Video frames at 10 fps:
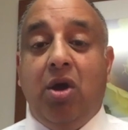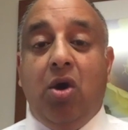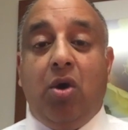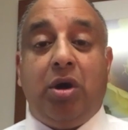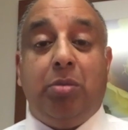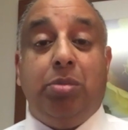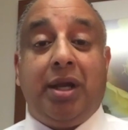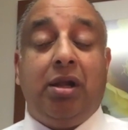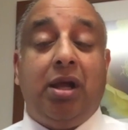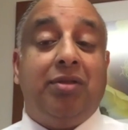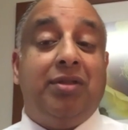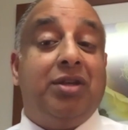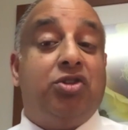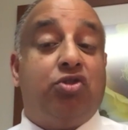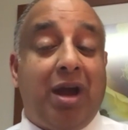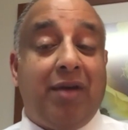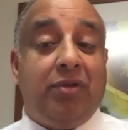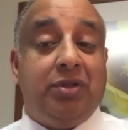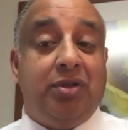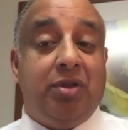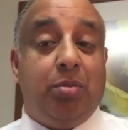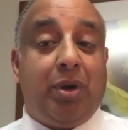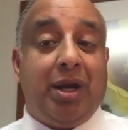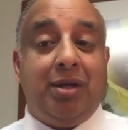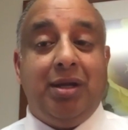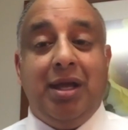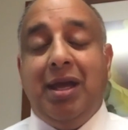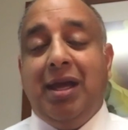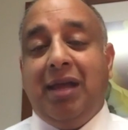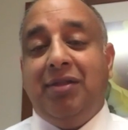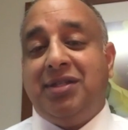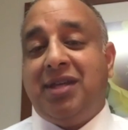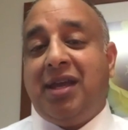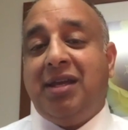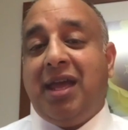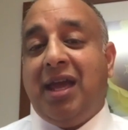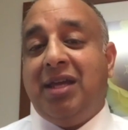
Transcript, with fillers: or a blood clot that traveled to the brain. In the second case,